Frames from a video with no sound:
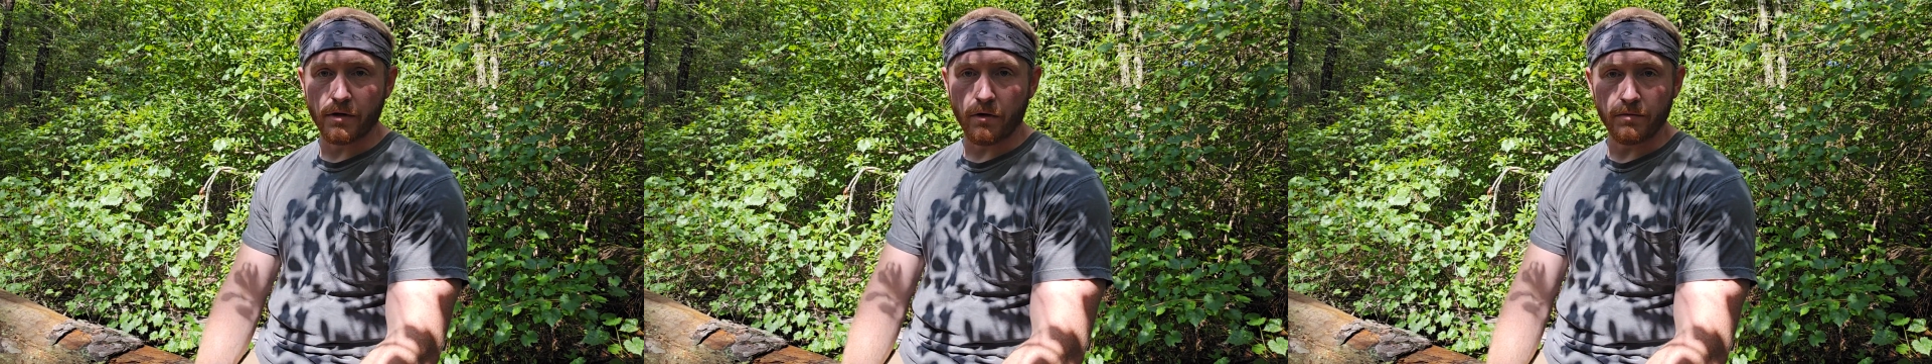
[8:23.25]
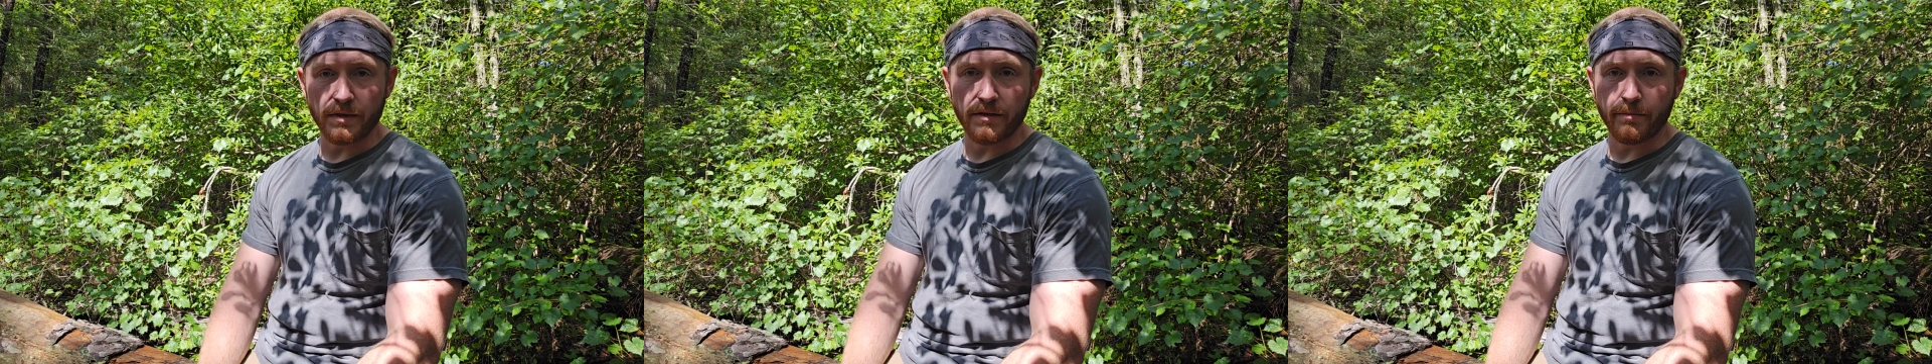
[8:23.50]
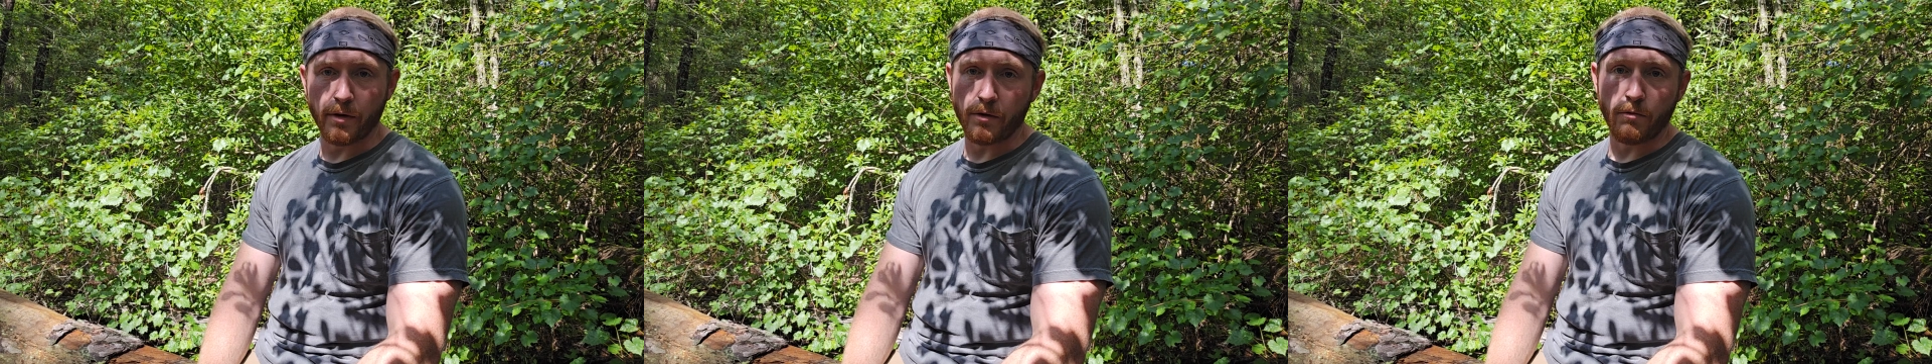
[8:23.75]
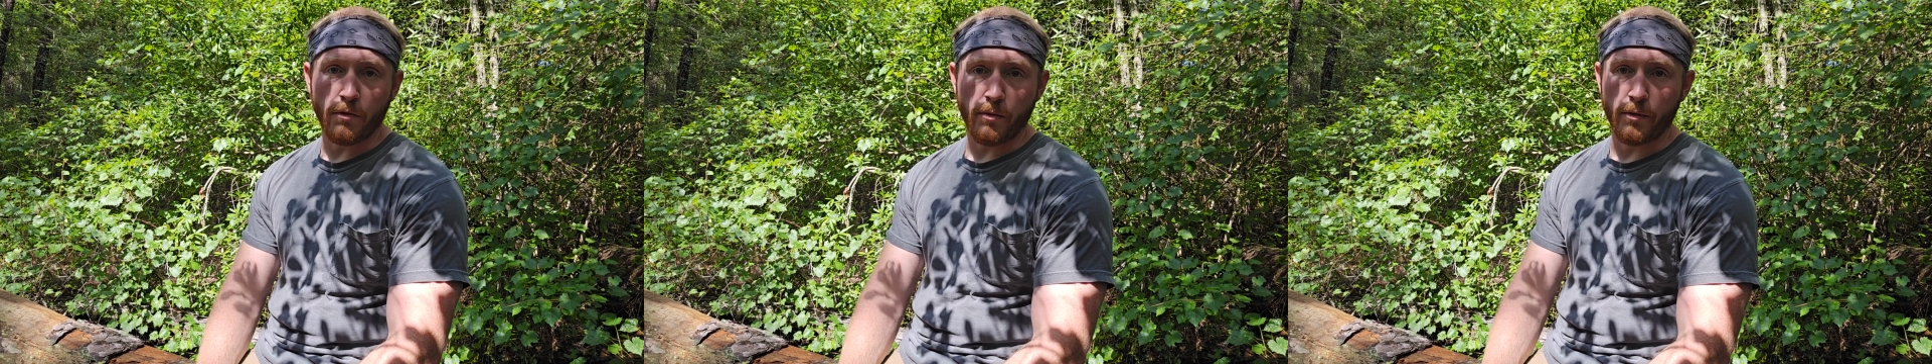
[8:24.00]
Home Depot,
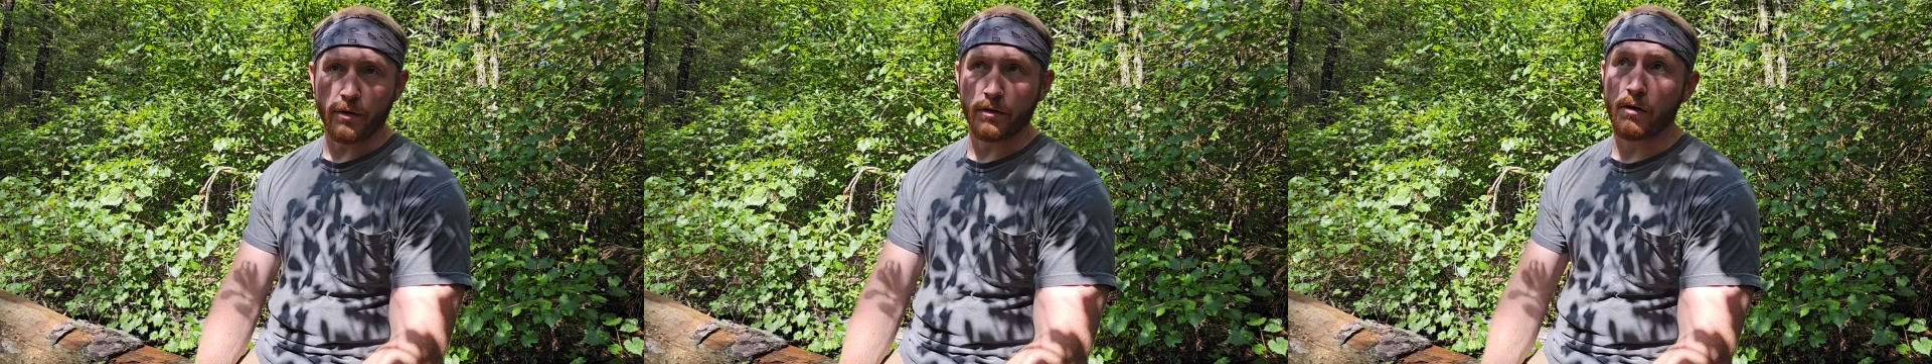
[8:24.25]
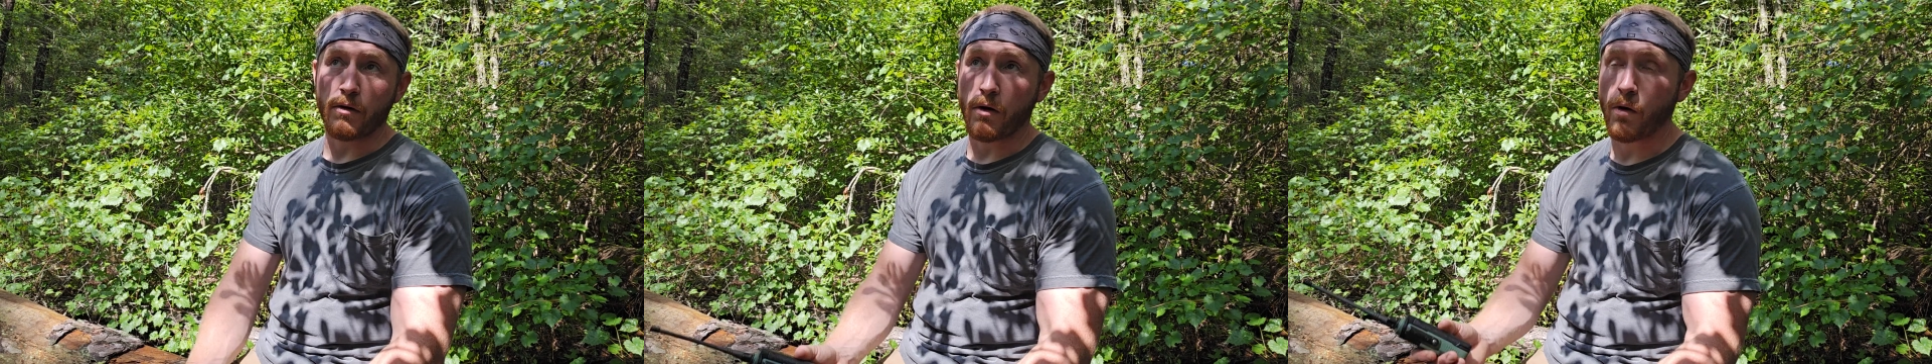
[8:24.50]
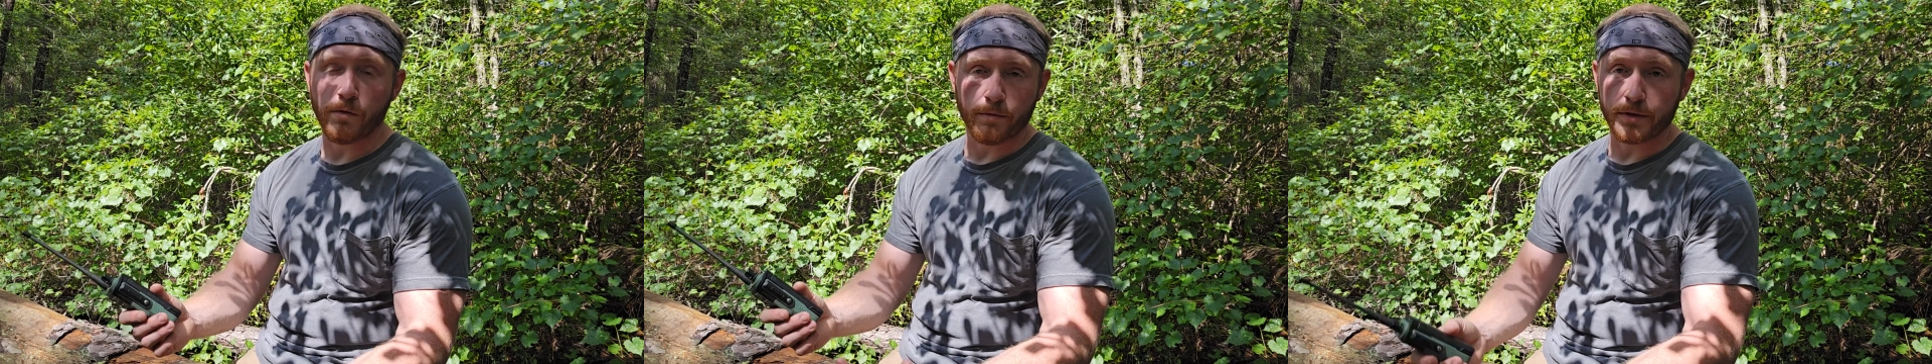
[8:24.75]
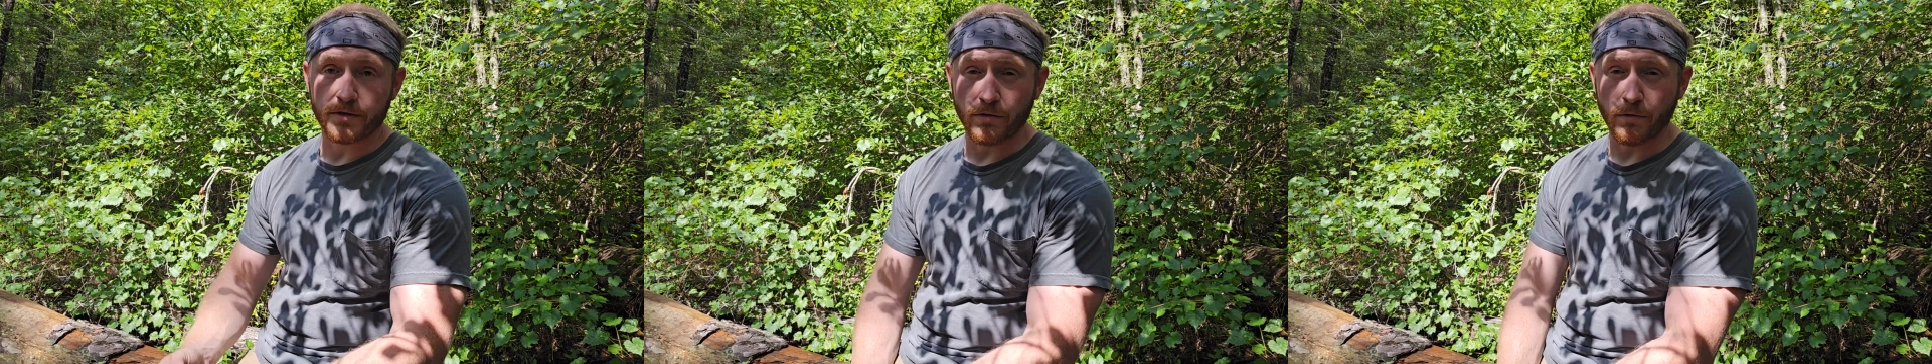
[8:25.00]
Walmart,
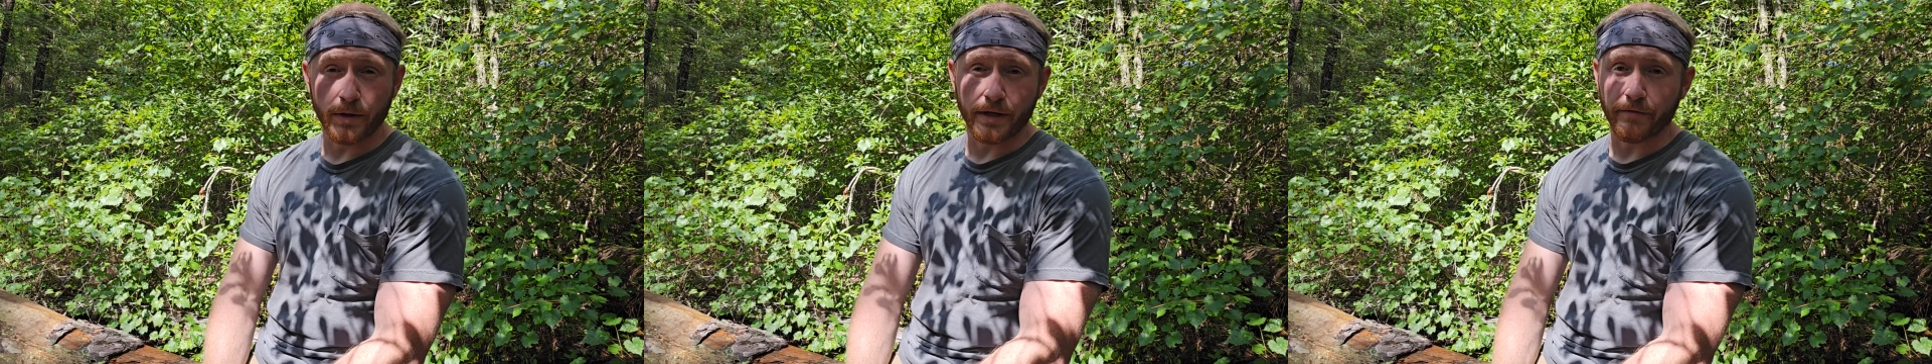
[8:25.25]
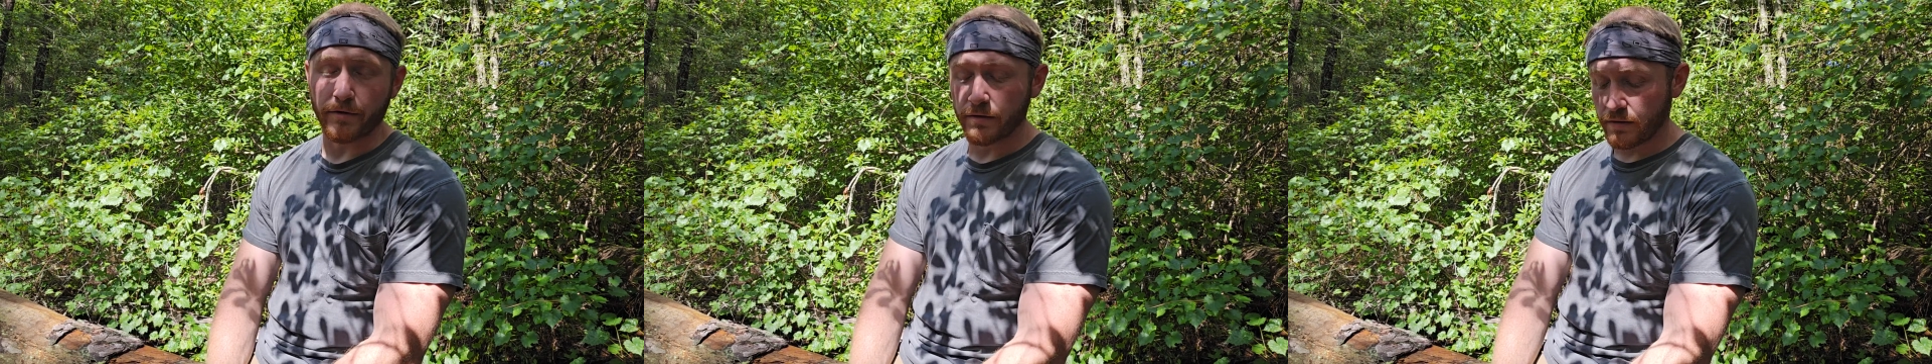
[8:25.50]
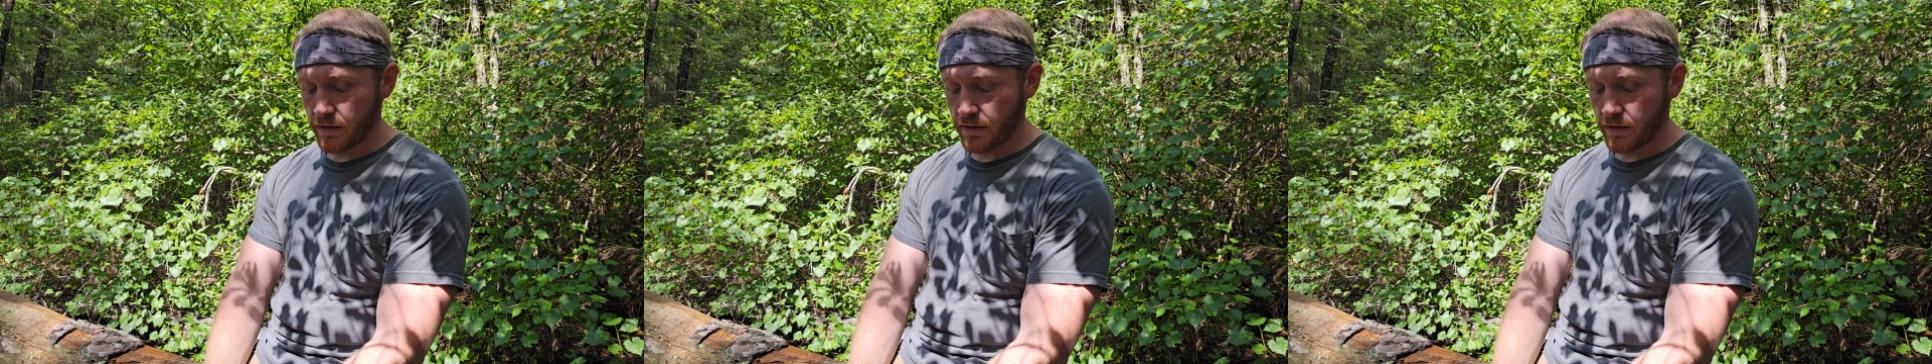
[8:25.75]
hardware store, wherever.